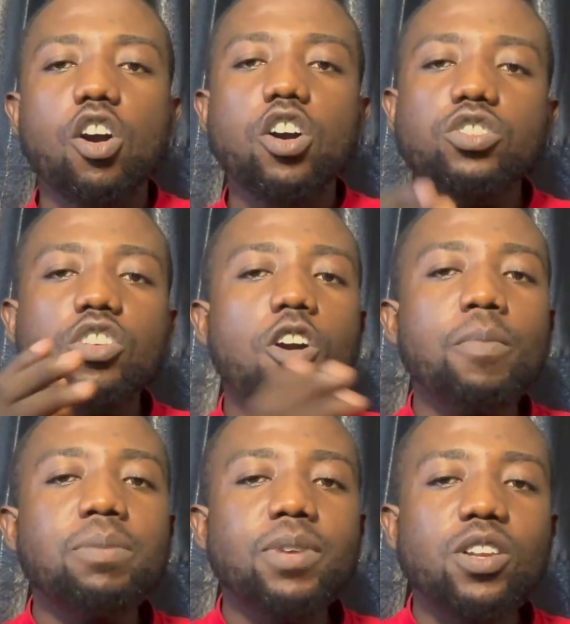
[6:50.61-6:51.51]
Also
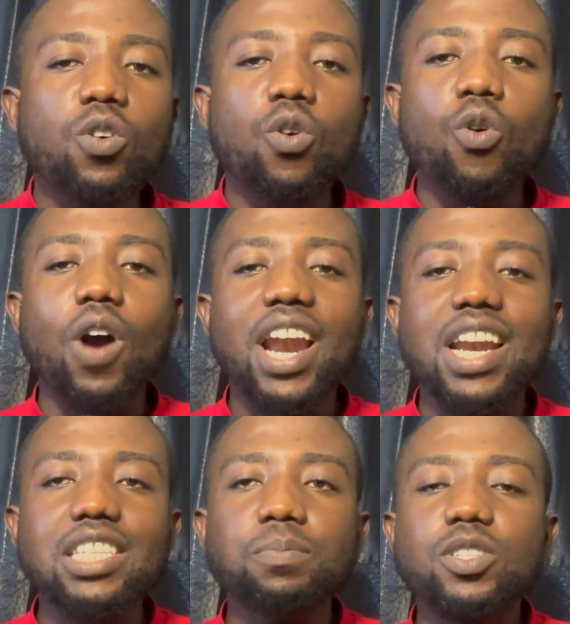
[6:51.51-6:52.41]
comment below
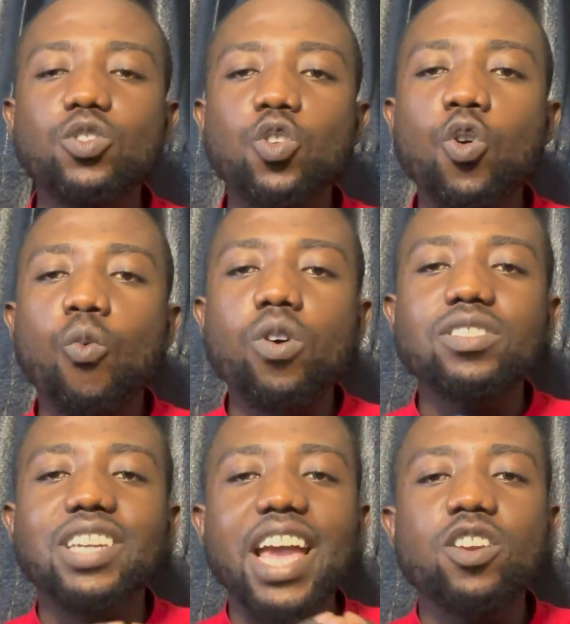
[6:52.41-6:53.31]
and let me know
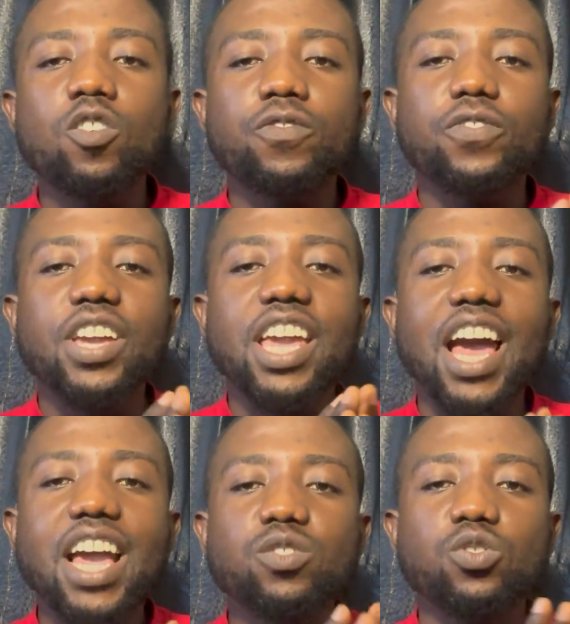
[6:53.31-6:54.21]
what kind of
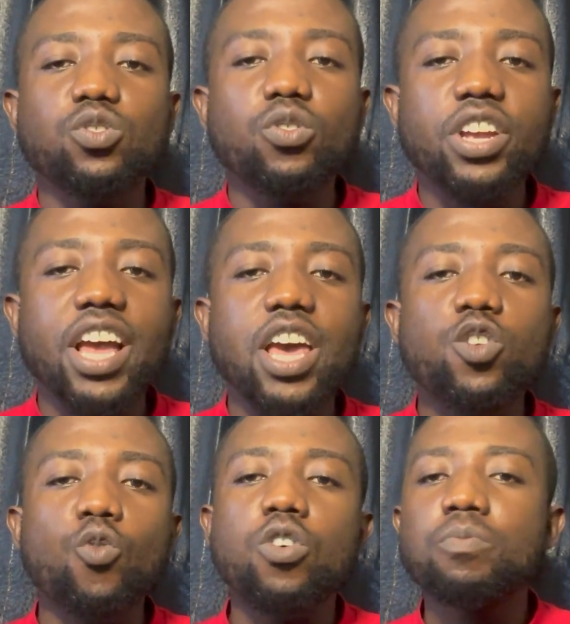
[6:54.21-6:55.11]
AI tutorial
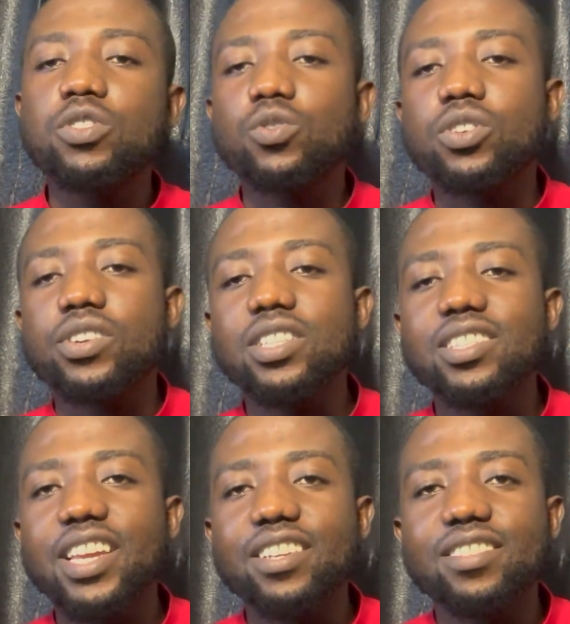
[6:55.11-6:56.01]
you want me to
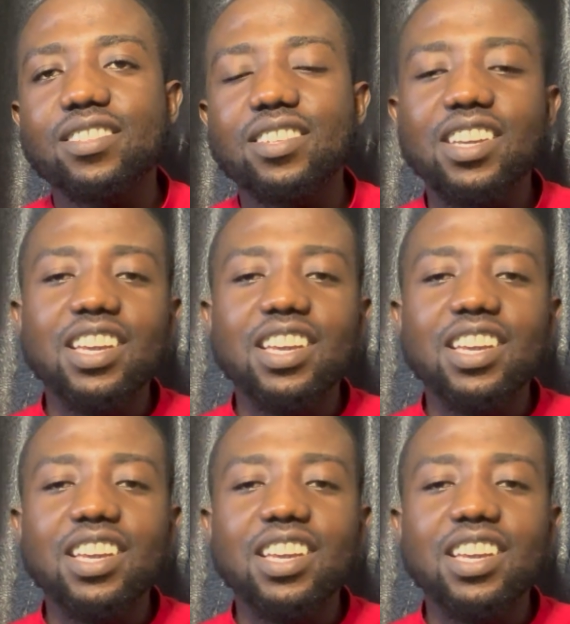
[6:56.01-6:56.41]
create next.